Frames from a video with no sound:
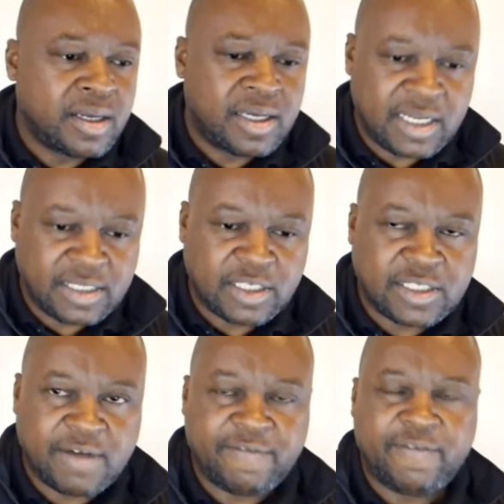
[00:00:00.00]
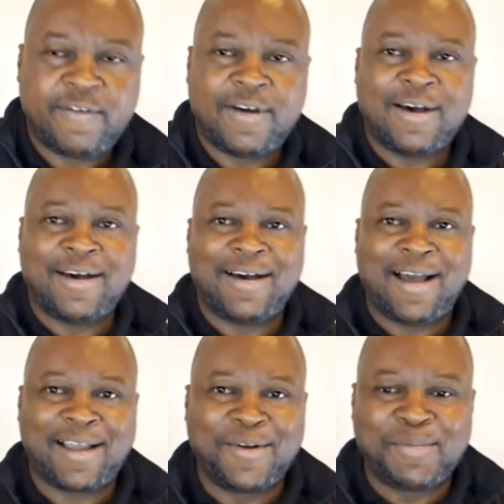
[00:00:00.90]
Crazy stuff.
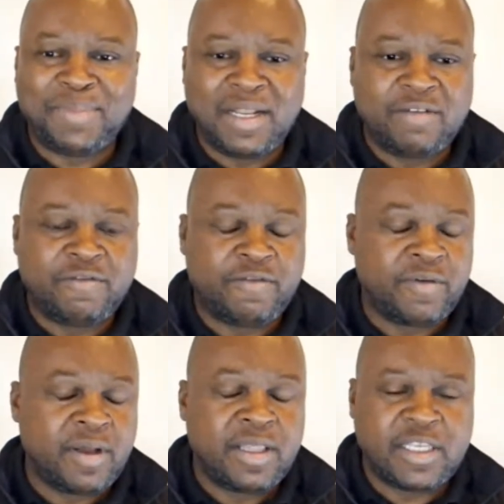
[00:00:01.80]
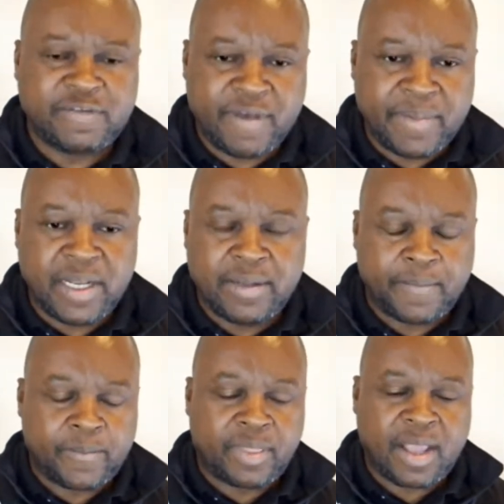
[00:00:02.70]
I cannot believe this family,
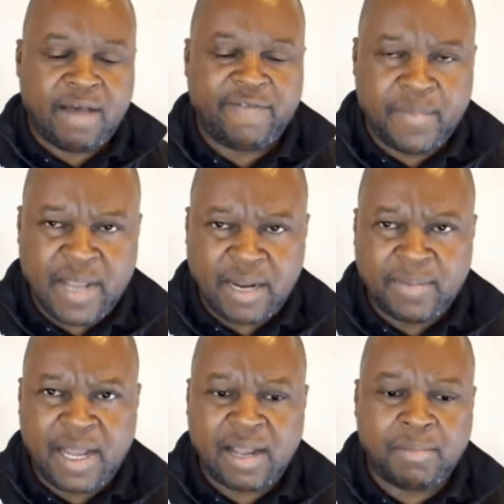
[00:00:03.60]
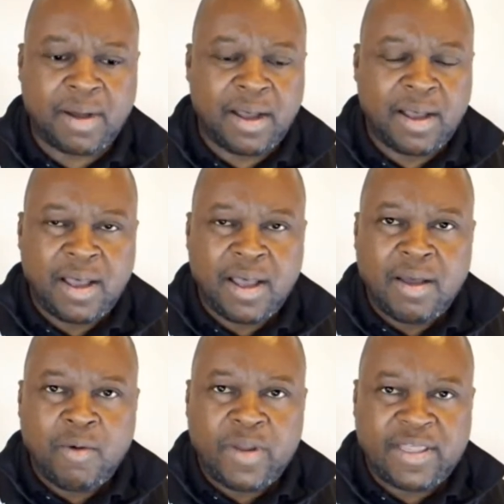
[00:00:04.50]
family Adam Mnangagwa,
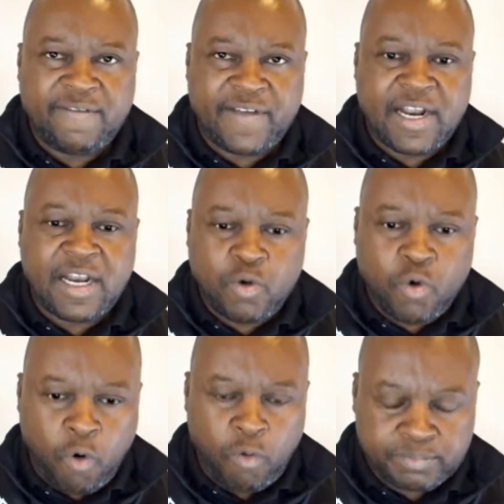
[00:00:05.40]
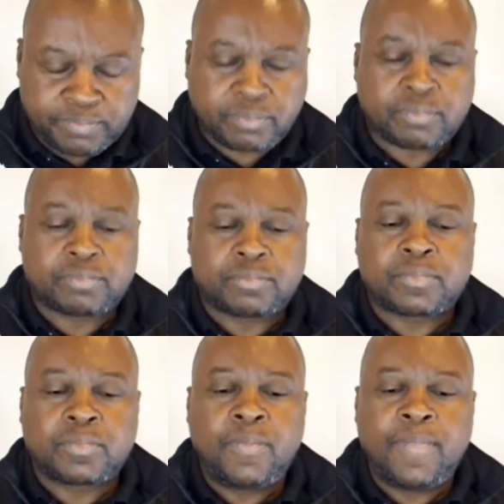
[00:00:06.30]
when they finally go,
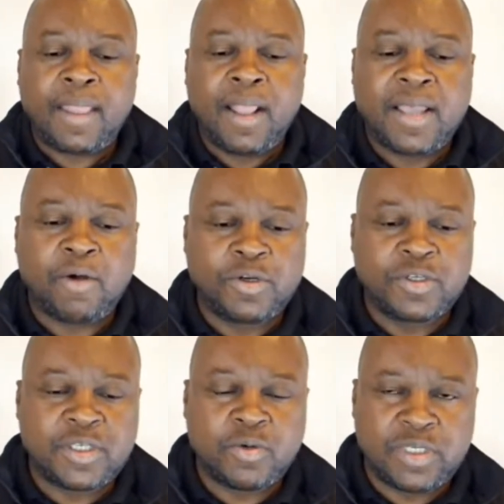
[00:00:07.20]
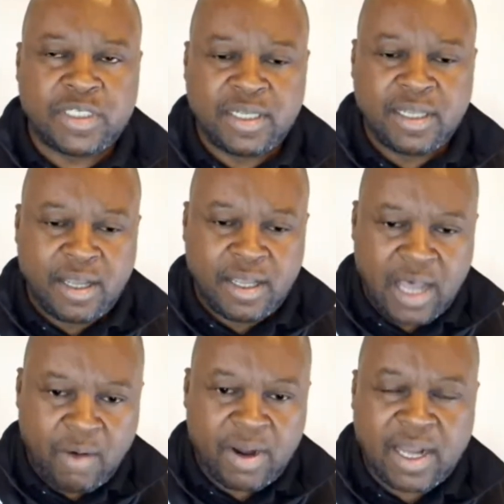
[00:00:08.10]
they are going to see Kuti.
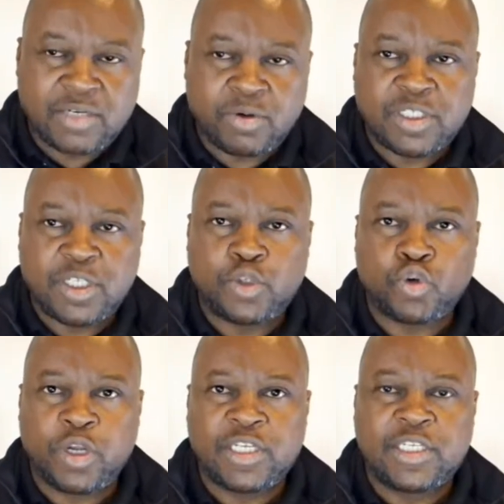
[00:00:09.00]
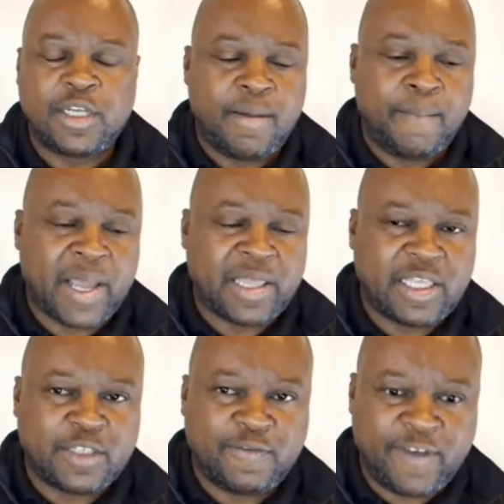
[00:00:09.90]
Our country was destroyed by
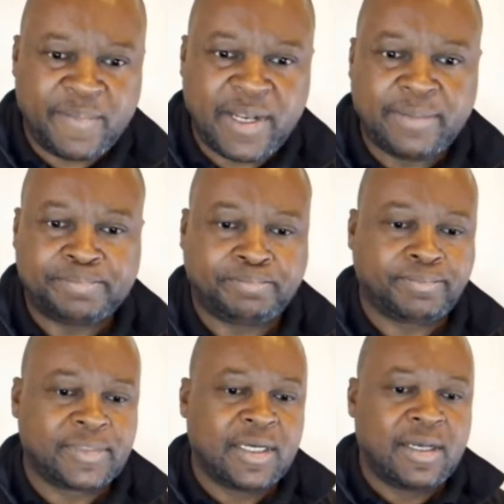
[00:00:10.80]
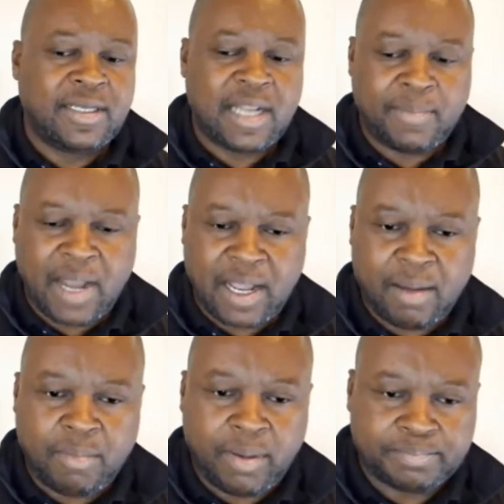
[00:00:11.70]
this family, Yana
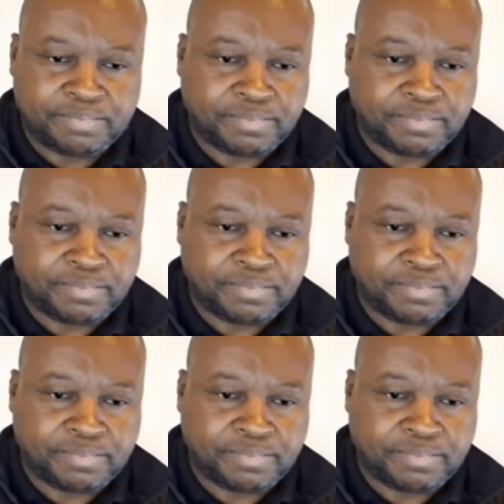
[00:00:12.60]
Mnangagwa.